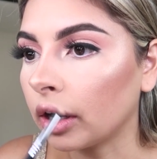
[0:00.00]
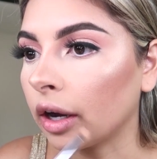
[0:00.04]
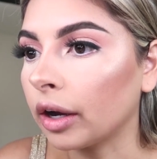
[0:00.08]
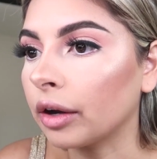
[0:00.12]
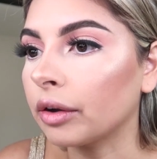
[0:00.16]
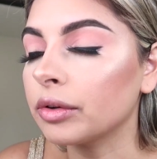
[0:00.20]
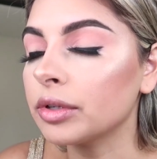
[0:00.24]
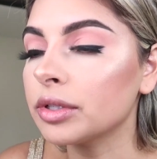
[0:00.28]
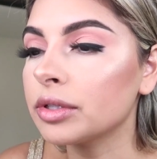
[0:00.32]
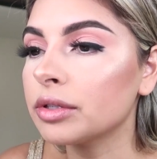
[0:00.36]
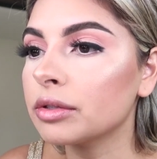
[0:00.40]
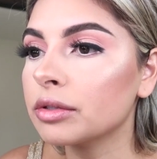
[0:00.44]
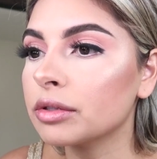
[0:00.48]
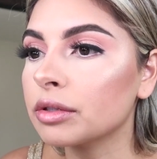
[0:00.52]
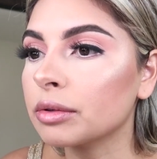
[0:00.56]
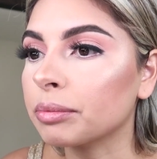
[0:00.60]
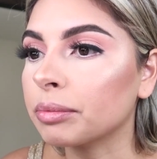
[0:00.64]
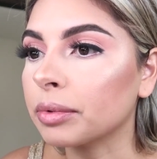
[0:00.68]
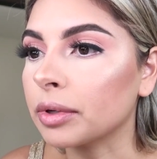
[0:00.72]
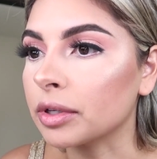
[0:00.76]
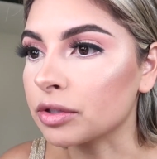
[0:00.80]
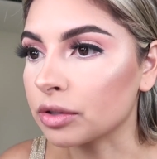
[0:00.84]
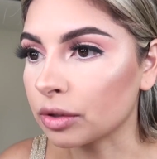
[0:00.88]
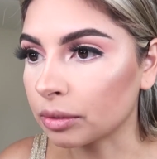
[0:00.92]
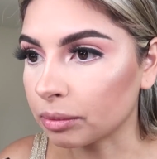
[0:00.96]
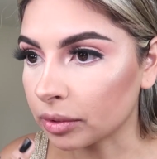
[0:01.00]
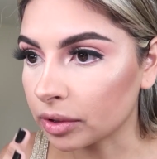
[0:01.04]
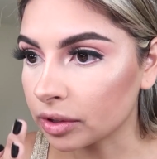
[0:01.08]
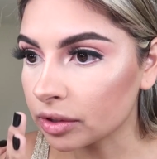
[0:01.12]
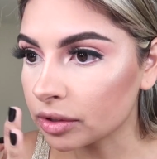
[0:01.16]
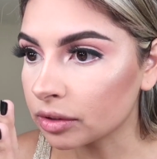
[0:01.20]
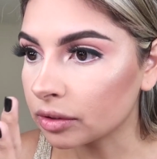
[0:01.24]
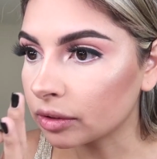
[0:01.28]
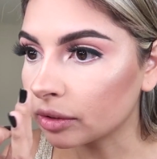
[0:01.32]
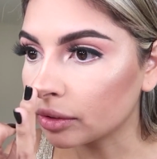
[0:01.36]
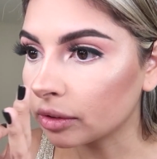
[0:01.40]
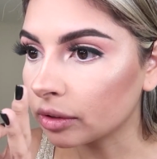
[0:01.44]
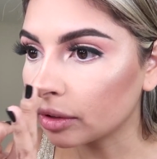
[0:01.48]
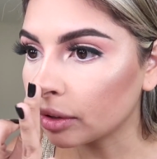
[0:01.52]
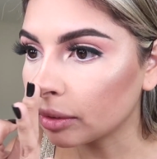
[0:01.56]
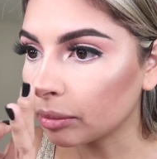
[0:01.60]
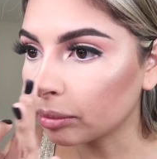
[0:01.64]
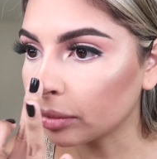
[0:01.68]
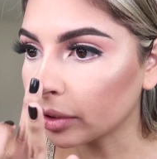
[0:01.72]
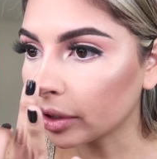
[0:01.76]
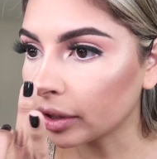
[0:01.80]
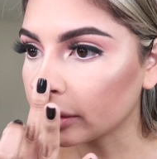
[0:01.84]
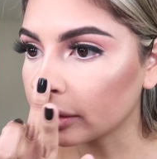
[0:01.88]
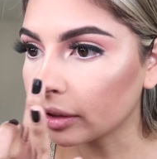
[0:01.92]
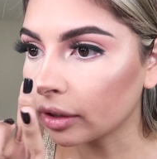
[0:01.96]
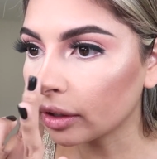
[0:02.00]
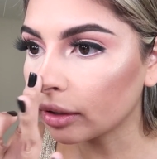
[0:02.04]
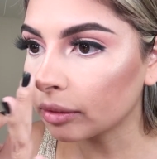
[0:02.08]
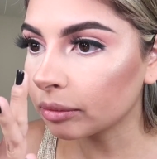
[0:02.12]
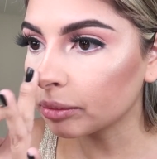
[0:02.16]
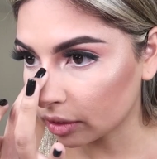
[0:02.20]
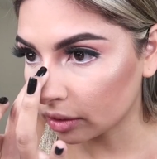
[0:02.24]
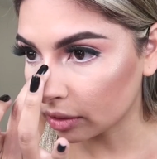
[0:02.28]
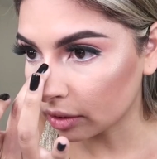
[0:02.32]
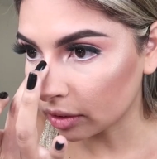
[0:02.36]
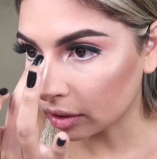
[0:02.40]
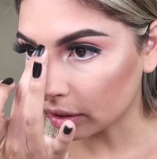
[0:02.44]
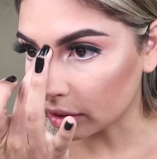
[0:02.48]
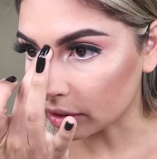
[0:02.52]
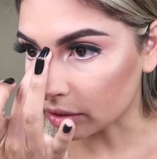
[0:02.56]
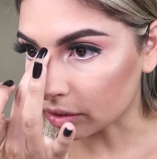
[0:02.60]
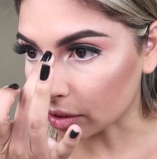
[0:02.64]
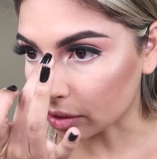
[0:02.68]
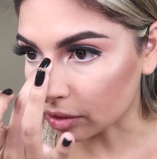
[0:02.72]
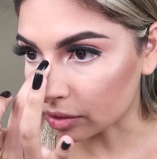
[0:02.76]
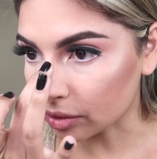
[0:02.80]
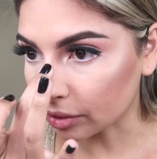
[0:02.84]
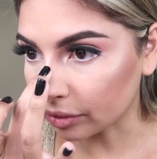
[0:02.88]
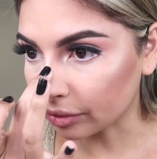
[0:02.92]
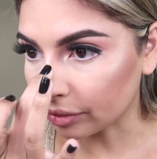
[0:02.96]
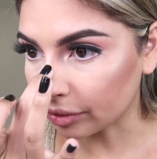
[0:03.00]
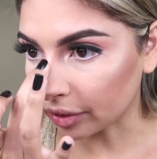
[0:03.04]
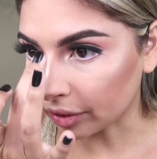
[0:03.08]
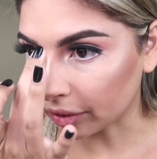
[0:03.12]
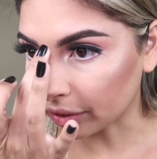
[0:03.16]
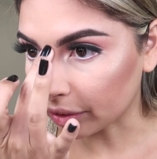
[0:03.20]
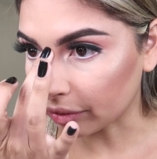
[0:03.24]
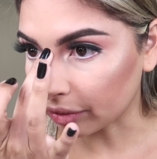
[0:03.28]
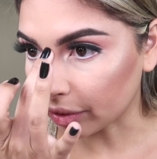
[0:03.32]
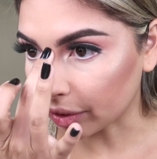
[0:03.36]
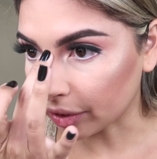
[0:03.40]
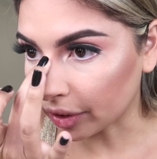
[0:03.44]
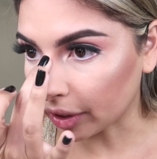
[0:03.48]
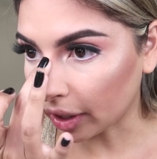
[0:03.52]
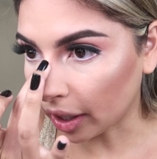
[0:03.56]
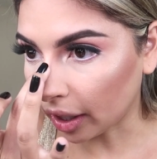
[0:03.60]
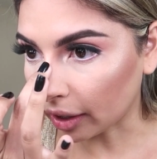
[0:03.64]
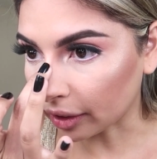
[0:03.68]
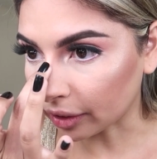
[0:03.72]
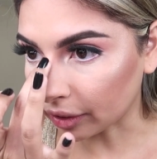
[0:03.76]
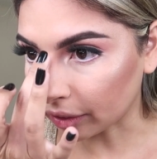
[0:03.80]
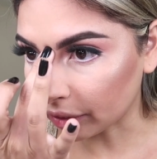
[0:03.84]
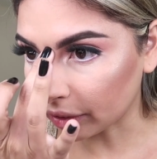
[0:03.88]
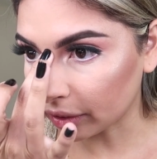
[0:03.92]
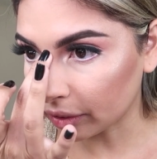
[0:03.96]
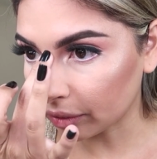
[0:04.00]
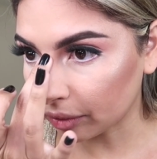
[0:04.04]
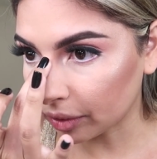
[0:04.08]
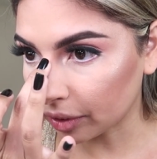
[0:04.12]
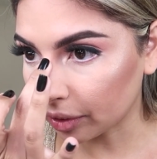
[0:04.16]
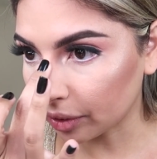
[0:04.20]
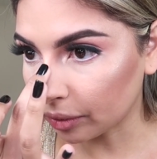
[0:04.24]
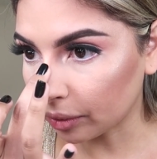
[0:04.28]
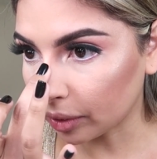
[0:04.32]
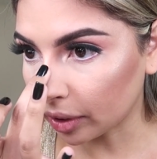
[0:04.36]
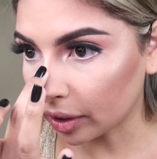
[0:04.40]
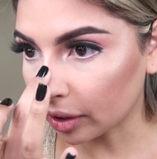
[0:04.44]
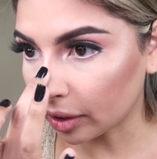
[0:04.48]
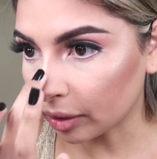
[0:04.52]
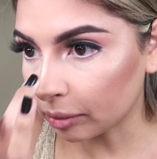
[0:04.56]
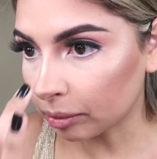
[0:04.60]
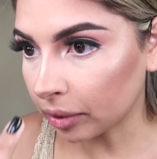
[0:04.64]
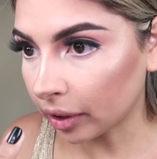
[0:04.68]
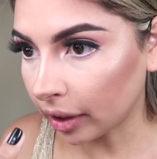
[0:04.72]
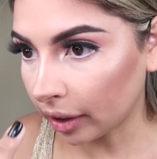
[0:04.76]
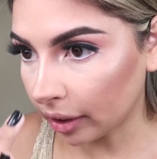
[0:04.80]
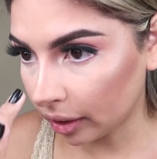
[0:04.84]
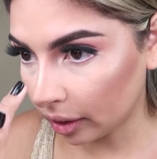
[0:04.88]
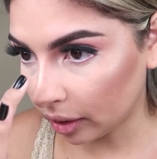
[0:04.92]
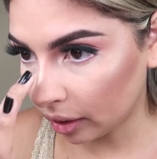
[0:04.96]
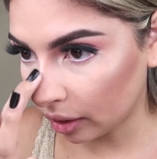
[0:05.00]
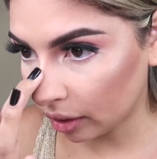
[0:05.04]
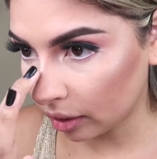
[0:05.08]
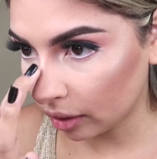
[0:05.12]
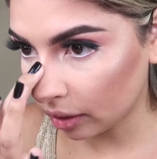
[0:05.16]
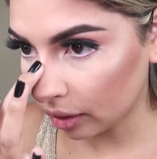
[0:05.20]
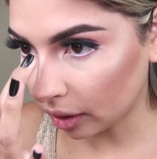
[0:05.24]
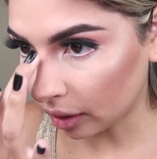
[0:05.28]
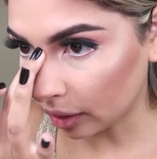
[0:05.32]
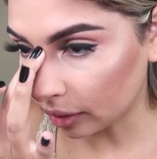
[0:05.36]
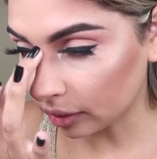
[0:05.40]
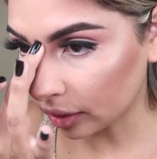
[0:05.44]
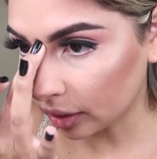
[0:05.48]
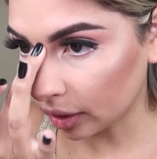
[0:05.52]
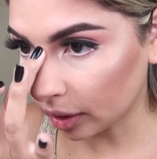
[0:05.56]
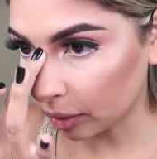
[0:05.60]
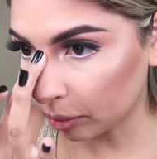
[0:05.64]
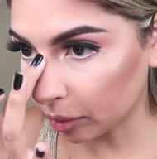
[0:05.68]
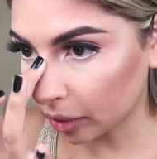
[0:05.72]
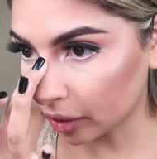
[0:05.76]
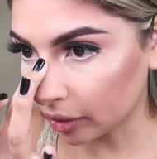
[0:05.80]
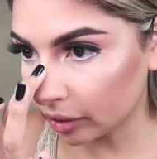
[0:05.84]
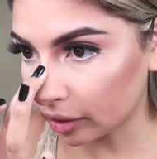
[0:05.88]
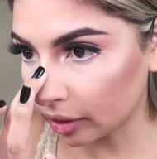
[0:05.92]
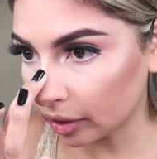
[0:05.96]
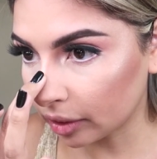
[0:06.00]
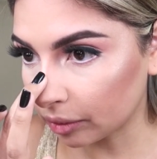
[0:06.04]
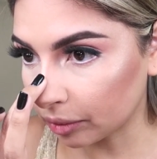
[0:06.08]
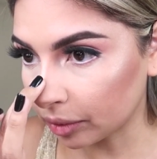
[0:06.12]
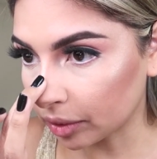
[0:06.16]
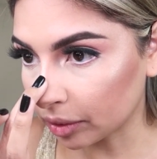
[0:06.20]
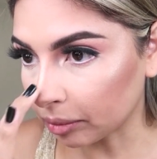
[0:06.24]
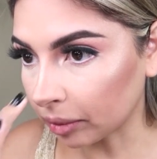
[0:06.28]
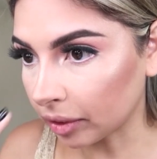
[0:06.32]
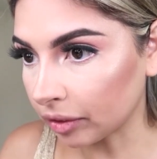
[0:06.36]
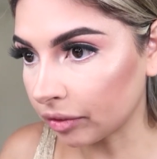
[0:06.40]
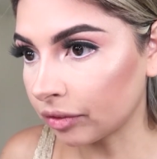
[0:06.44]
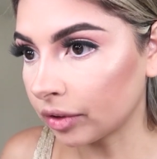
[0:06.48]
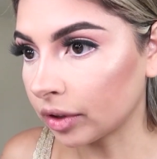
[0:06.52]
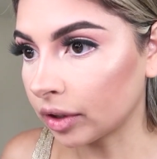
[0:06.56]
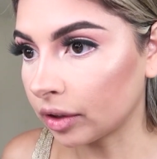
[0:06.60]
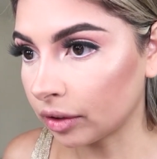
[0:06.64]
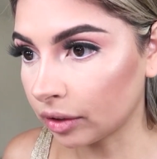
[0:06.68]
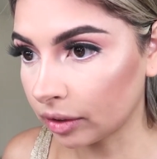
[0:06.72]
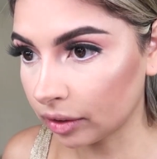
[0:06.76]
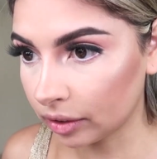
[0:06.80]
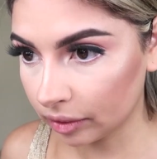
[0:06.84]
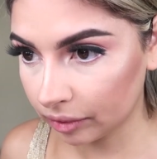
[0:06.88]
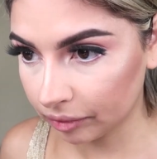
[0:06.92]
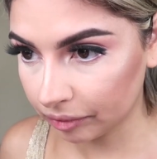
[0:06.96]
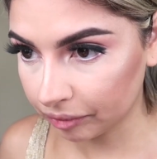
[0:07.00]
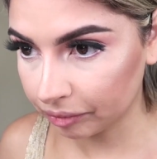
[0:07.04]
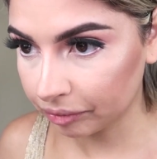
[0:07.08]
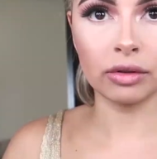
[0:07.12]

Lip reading: I always use a pencil brush to apply that. It's also very, very accurate where you want to apply it. And then I blend it in with my finger.